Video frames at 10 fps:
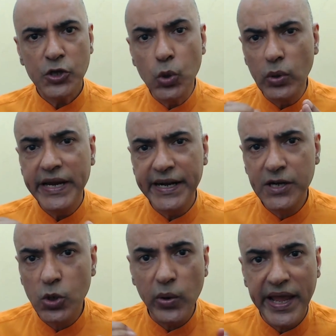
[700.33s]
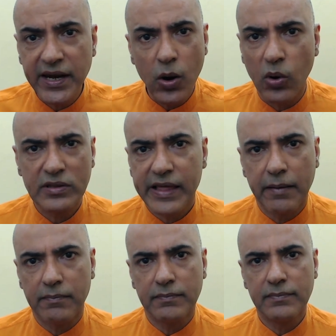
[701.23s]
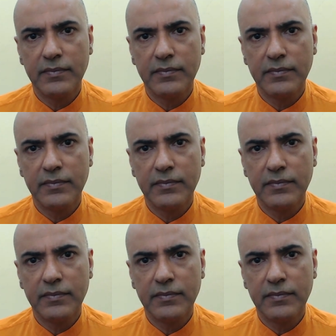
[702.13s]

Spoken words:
You need to ignore them.